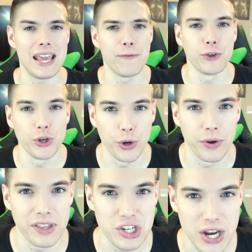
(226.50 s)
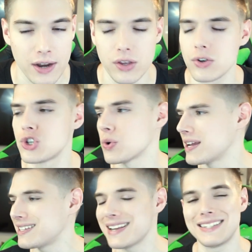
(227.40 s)
if you're new to the channel, you're
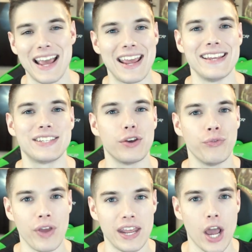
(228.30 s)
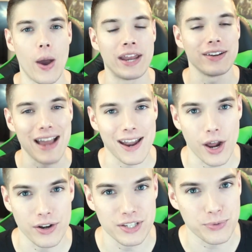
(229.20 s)
enjoying today's video, and you're not
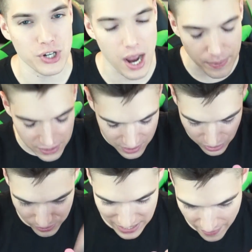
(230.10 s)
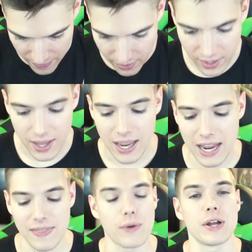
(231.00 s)
already subscribed, consider going down there,
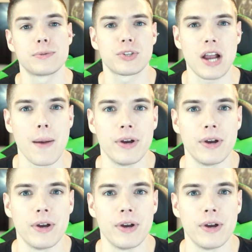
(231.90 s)
hitting that red subscribe